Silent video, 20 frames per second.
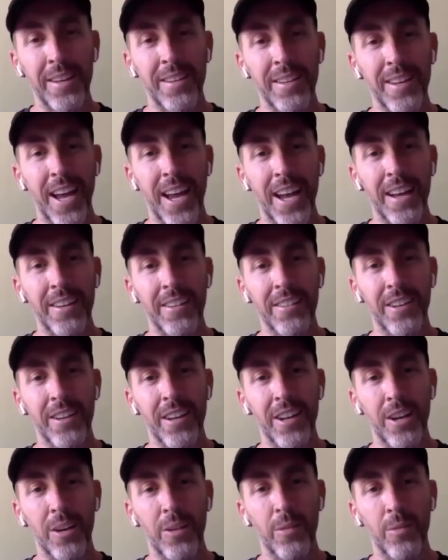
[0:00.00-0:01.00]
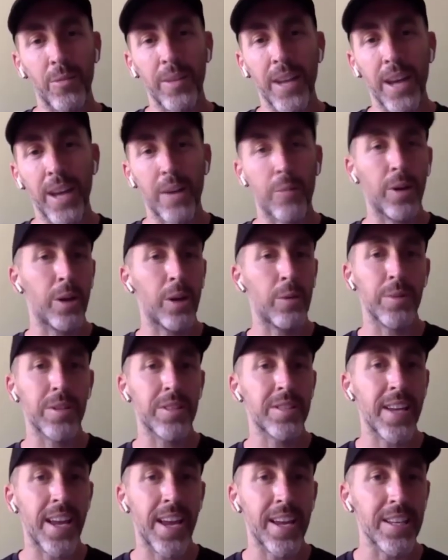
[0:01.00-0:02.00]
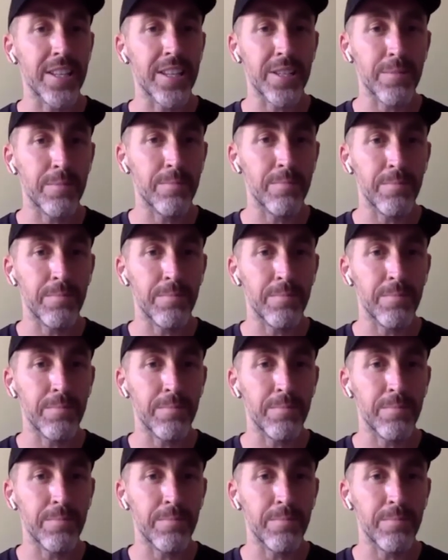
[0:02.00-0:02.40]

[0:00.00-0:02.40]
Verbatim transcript: me. And uh, yeah, what I would say is